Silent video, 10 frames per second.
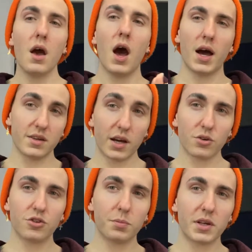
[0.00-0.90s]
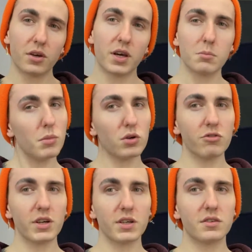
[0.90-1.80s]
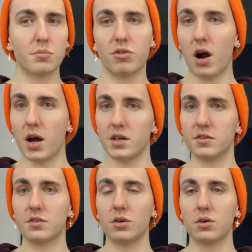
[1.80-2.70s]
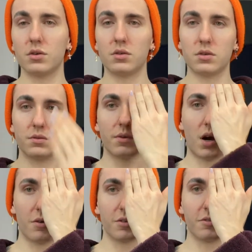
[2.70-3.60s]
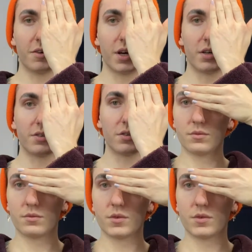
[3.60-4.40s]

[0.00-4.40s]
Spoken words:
And now you should be looking moderately surprised on half your face.